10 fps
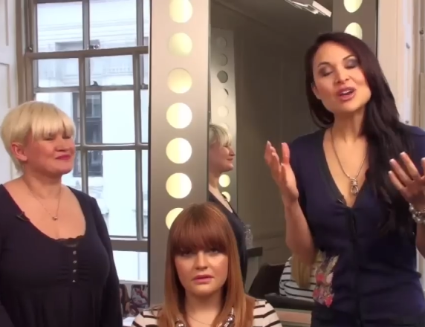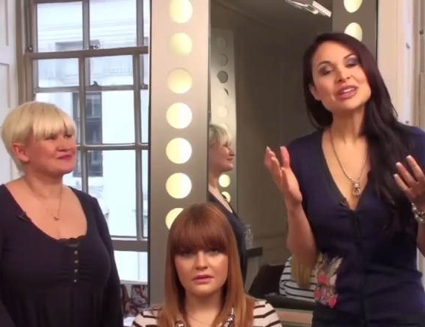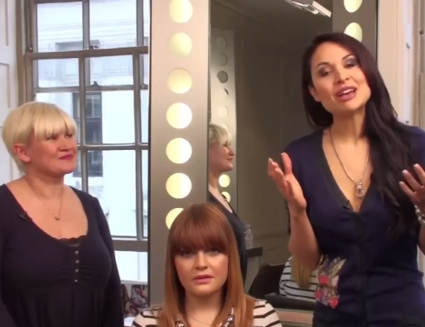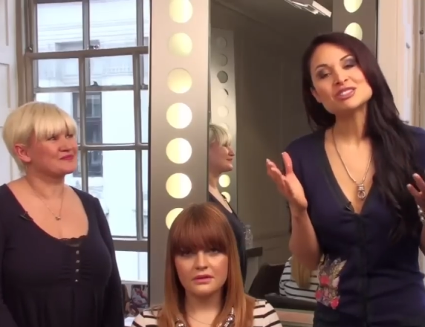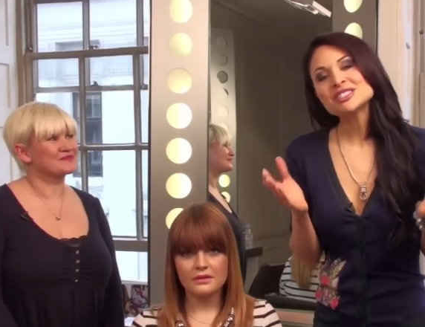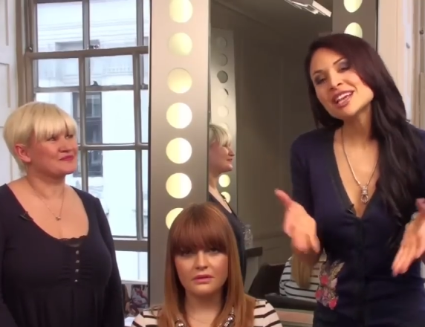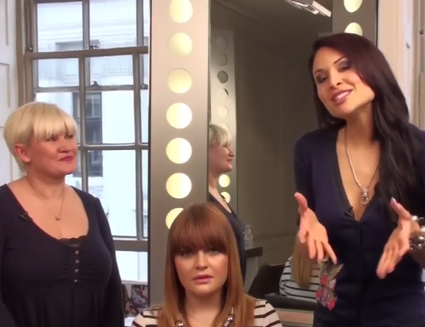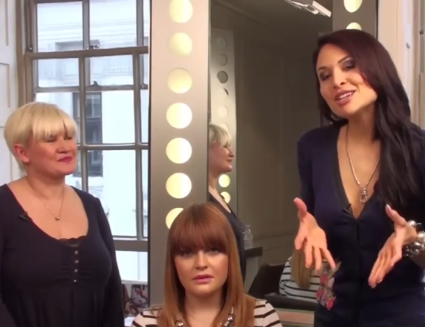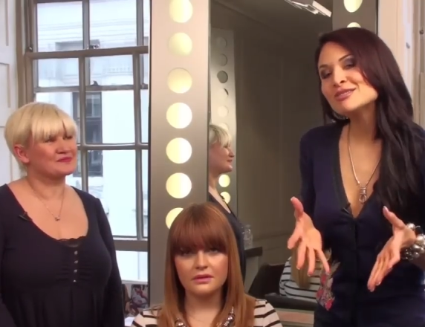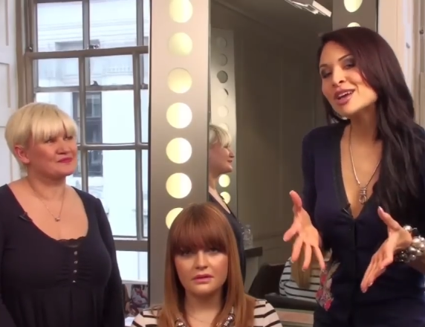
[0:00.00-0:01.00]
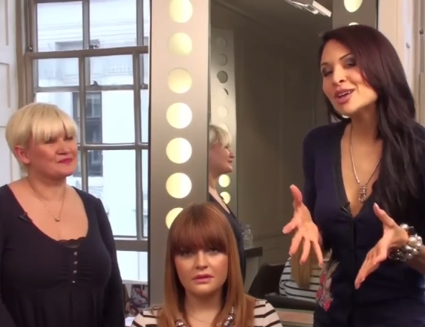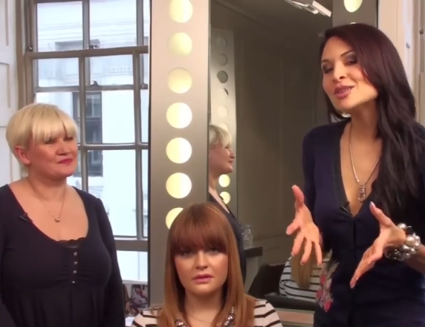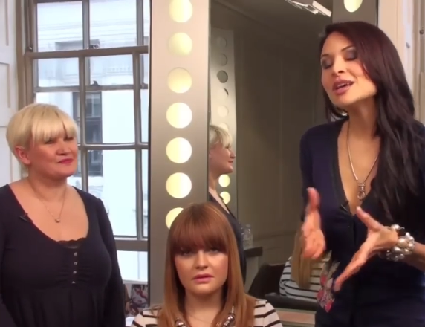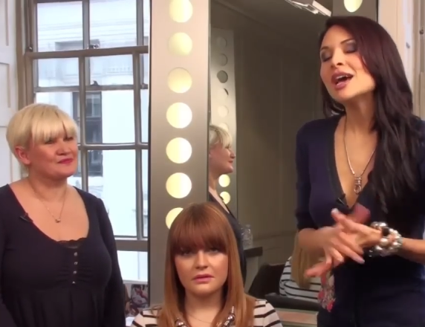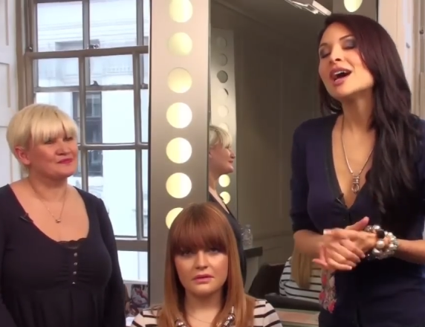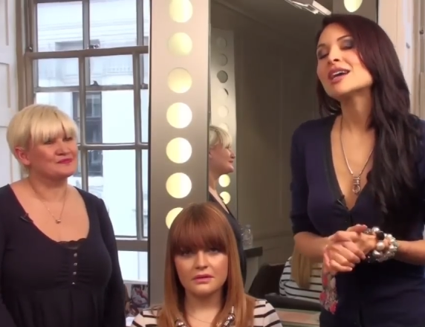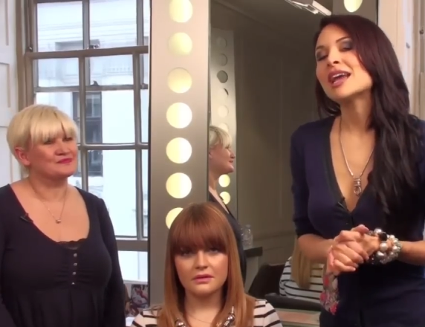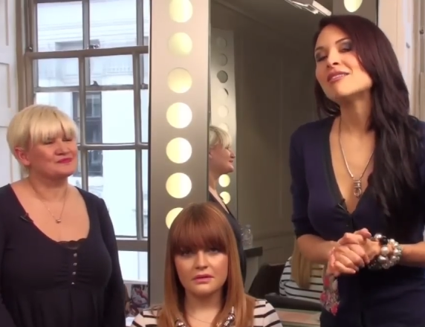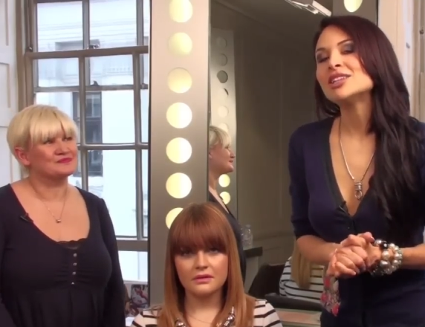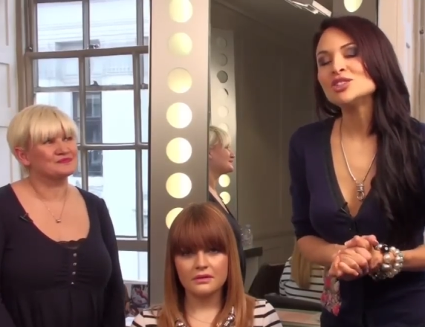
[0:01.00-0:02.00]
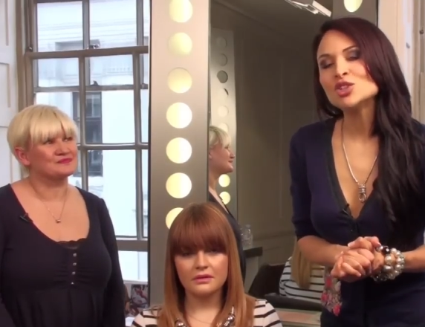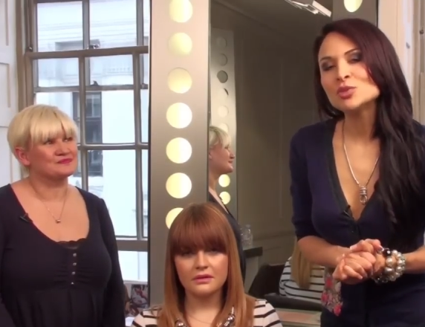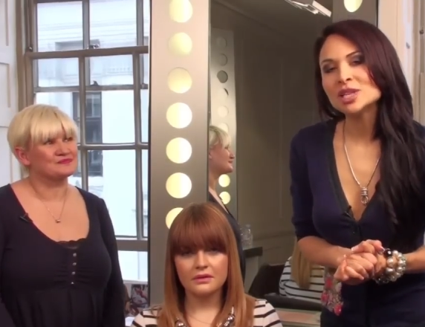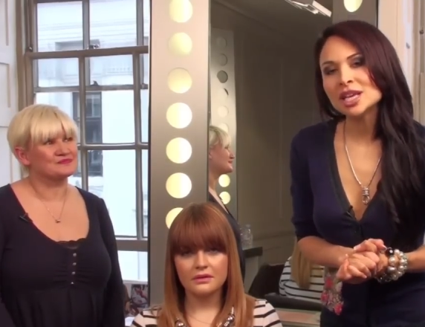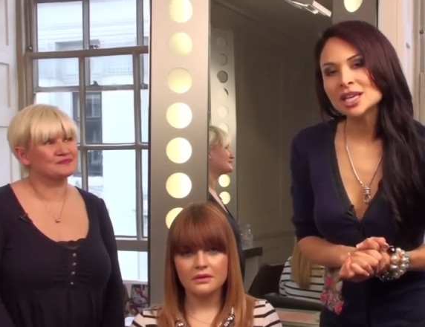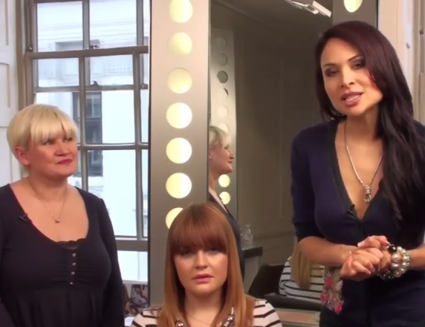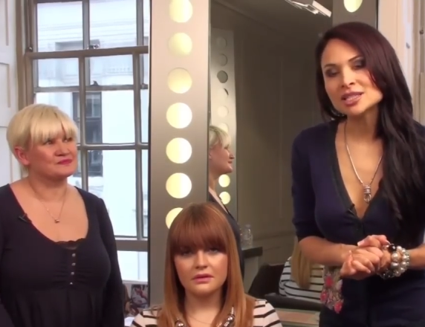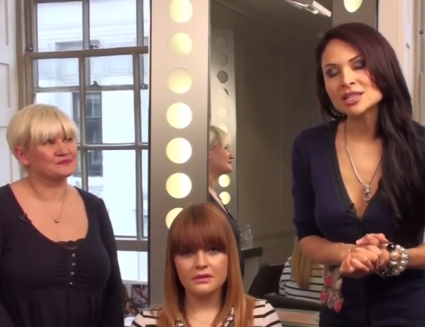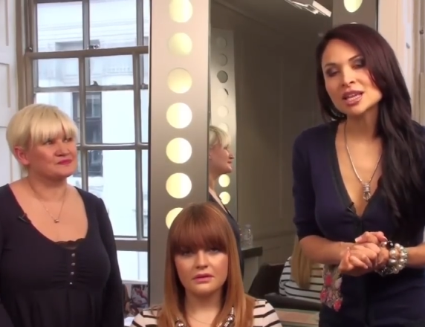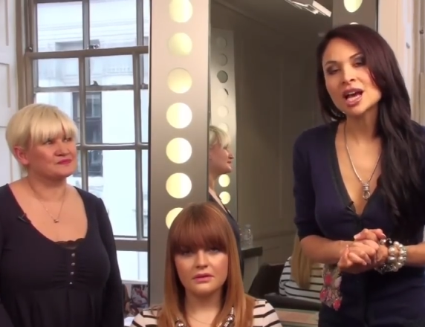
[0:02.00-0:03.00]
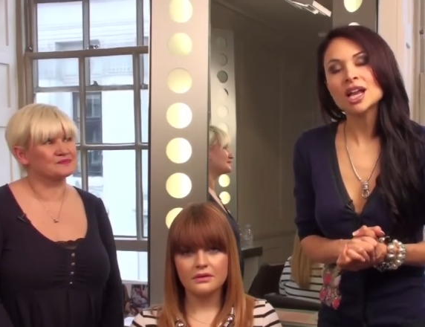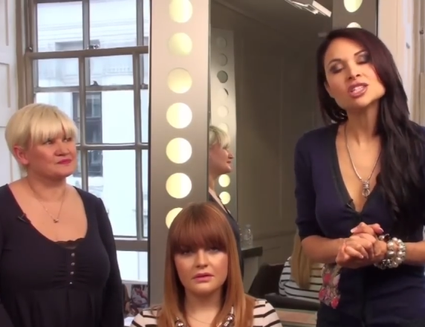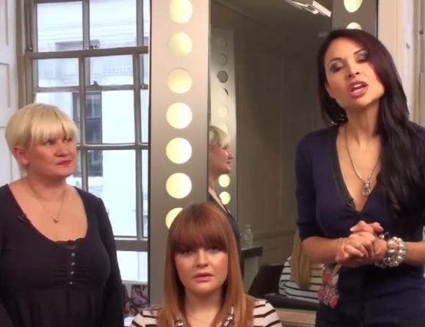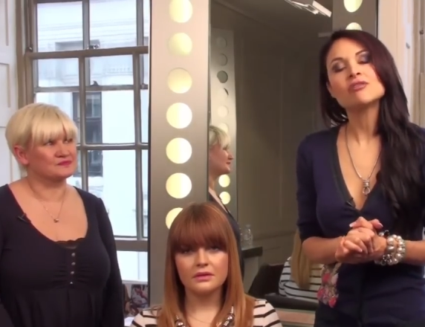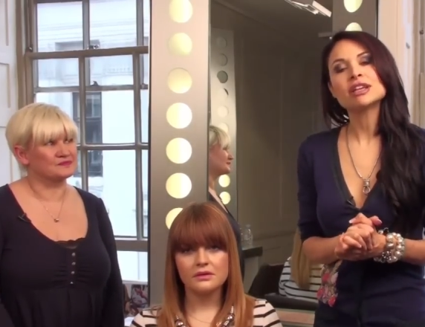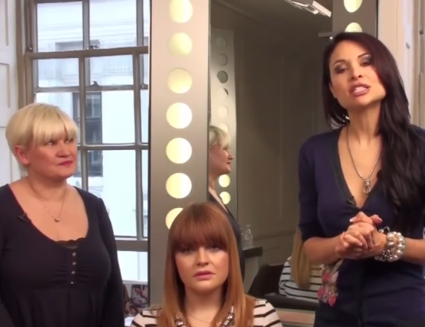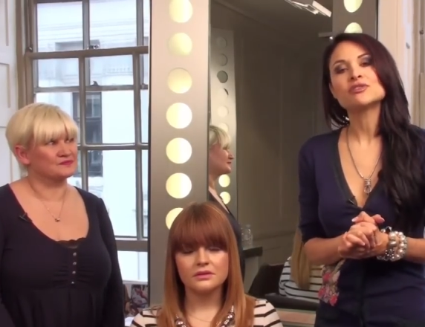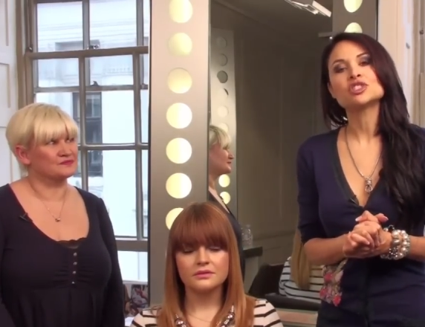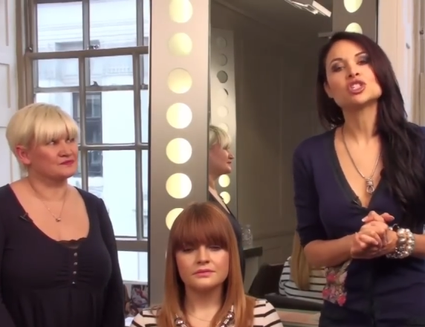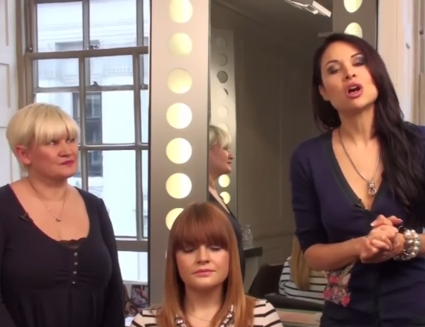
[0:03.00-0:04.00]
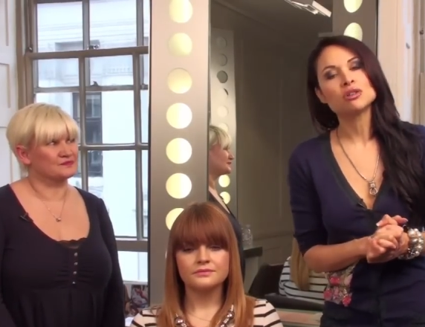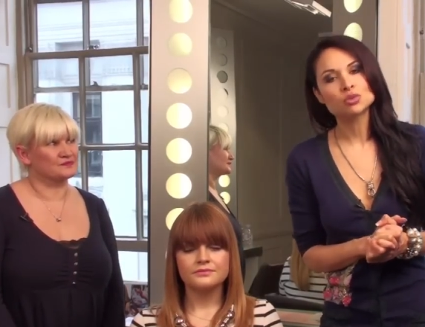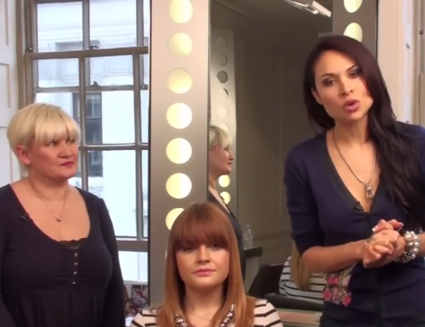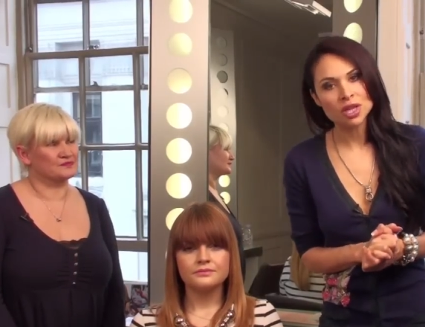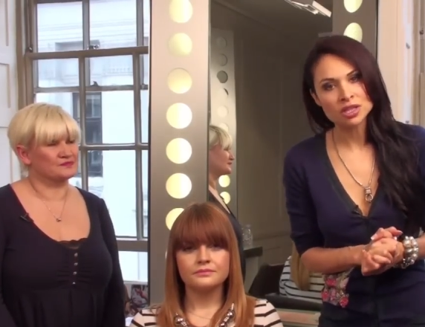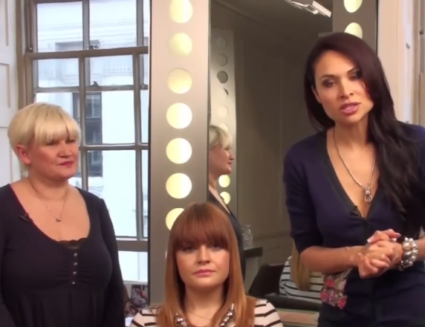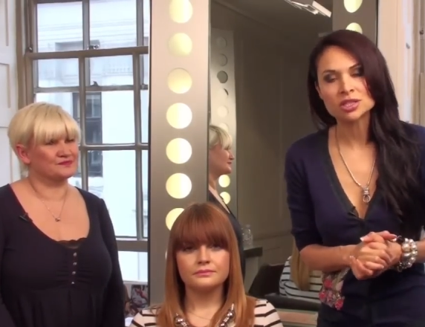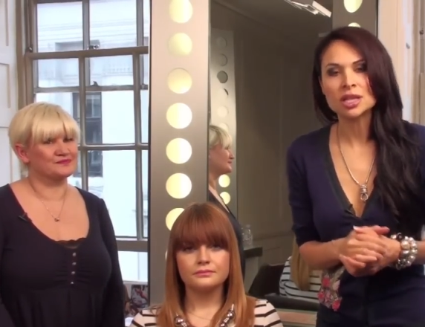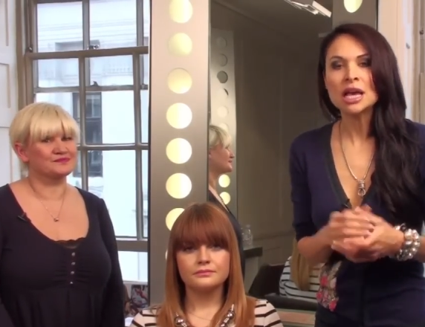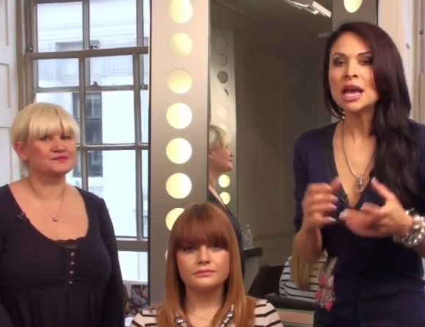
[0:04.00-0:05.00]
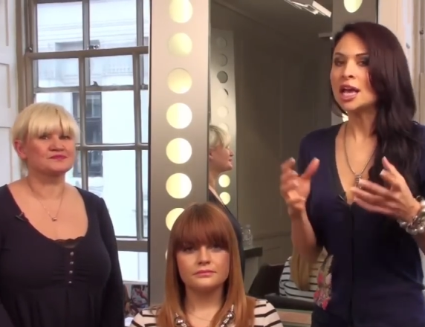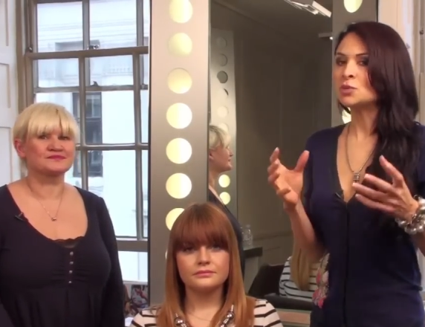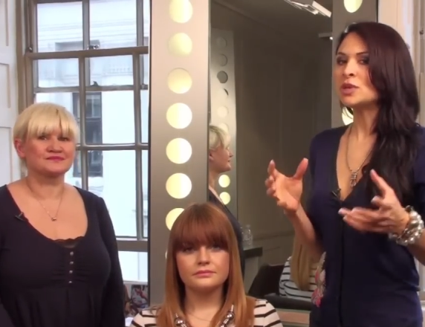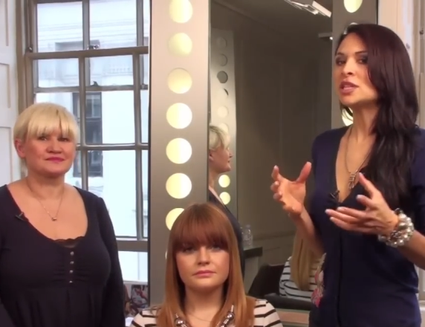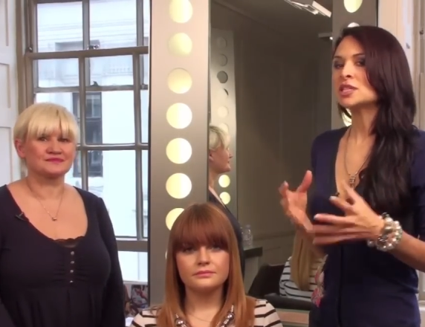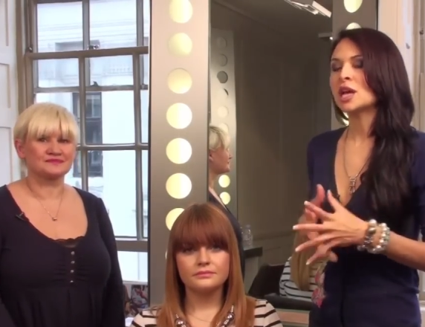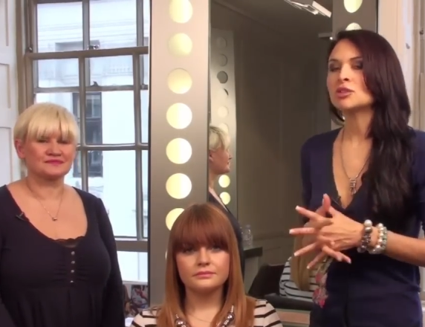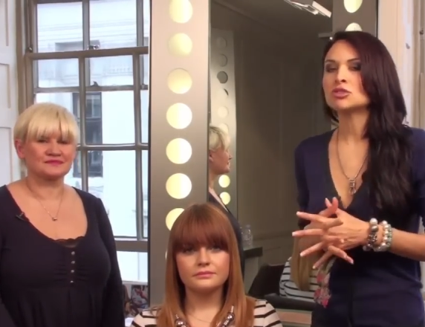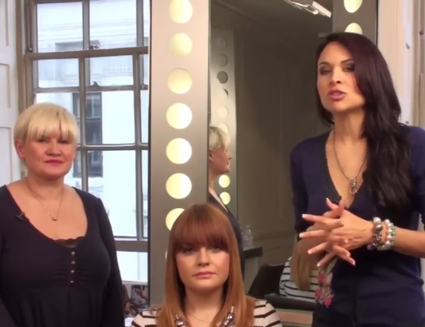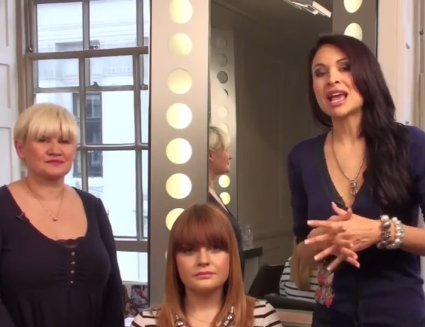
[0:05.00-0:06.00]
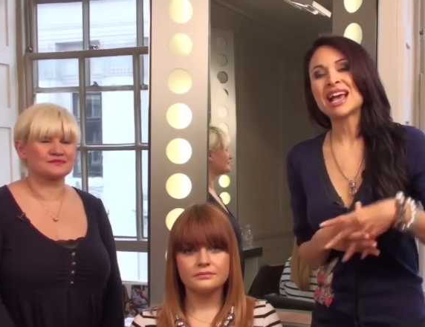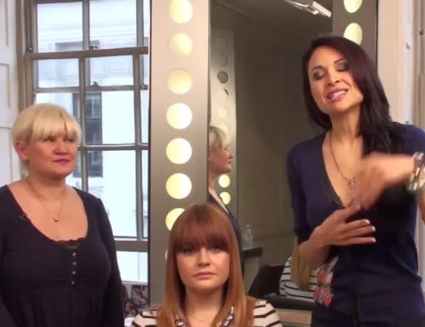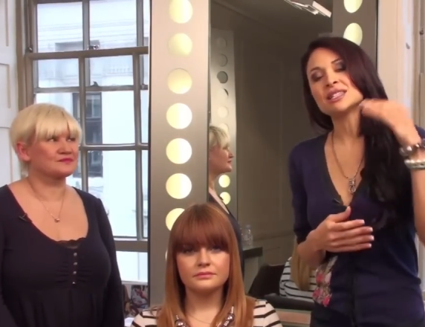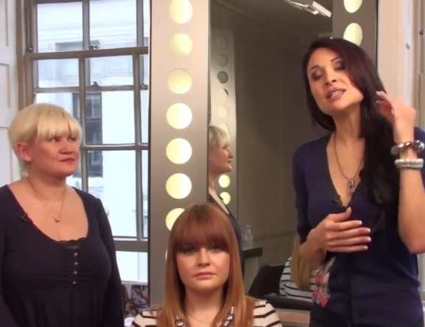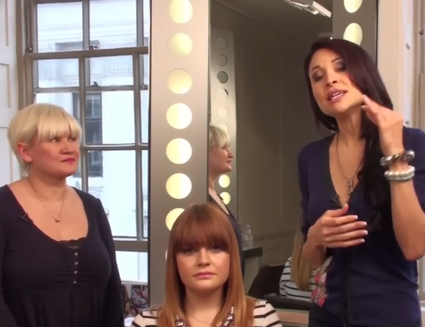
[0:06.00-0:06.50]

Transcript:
Speaker 1: Uh, now, just in case you don't know, uh, Carolyn Newman is the colour director for Charles Worthington, has been in this country as a